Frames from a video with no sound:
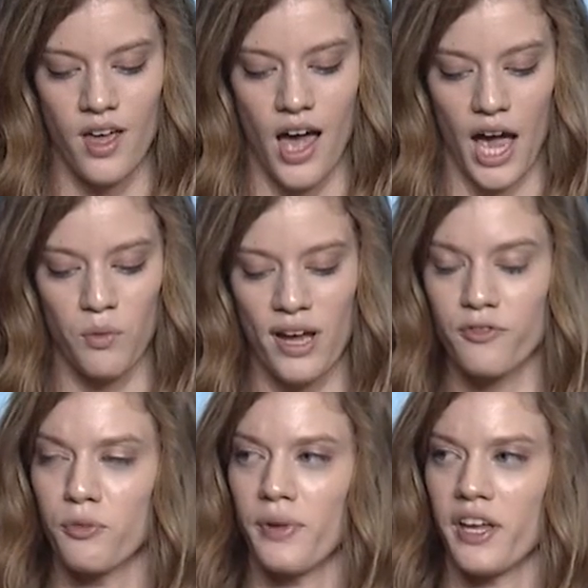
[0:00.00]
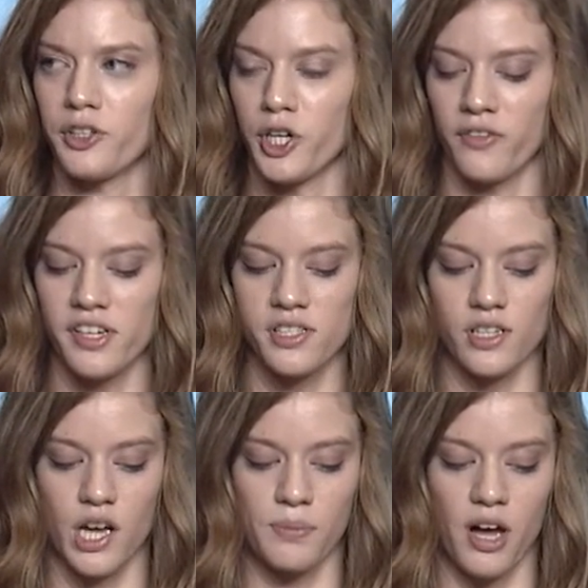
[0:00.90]
I went from being nervous
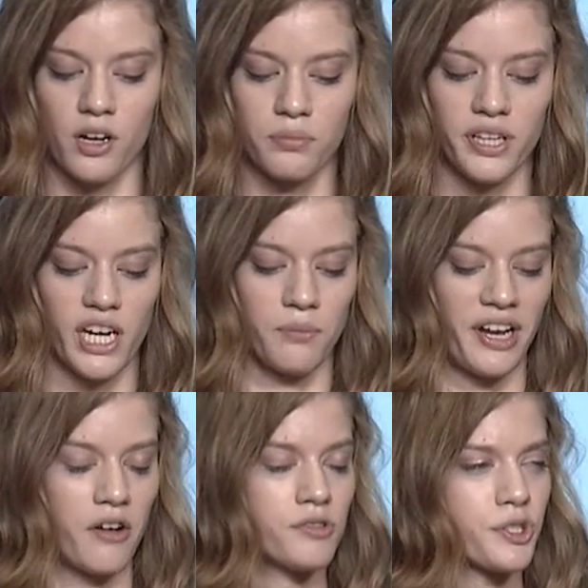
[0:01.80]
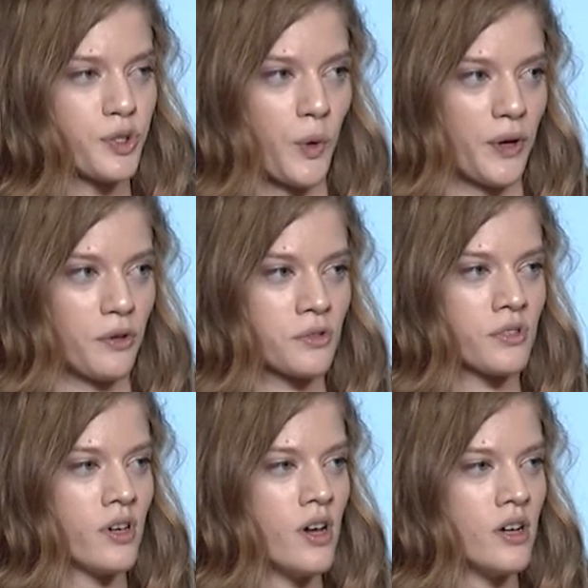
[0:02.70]
about completing my own tutorials
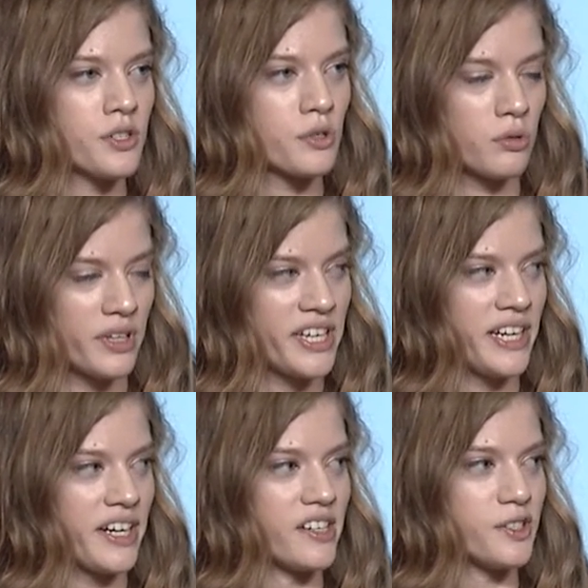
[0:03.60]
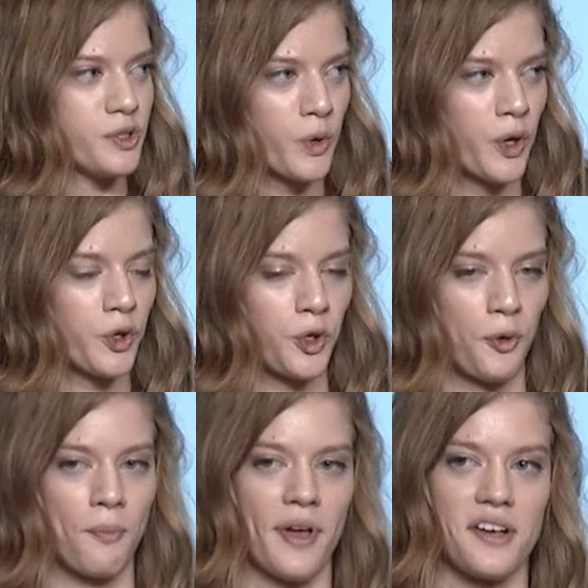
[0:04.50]
to leading a tutorial
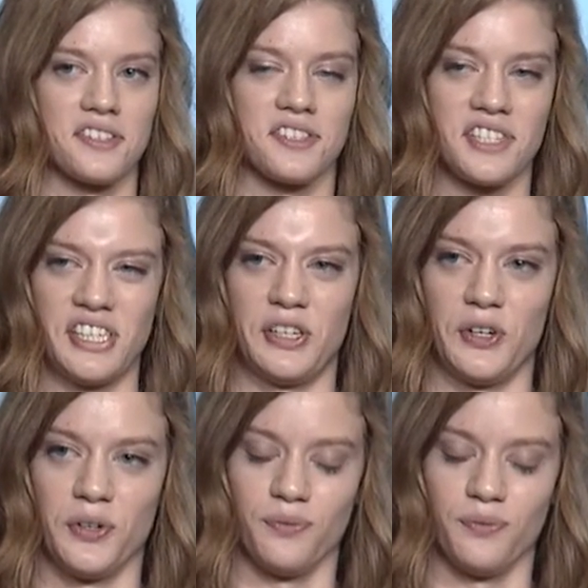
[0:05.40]
group as a senior.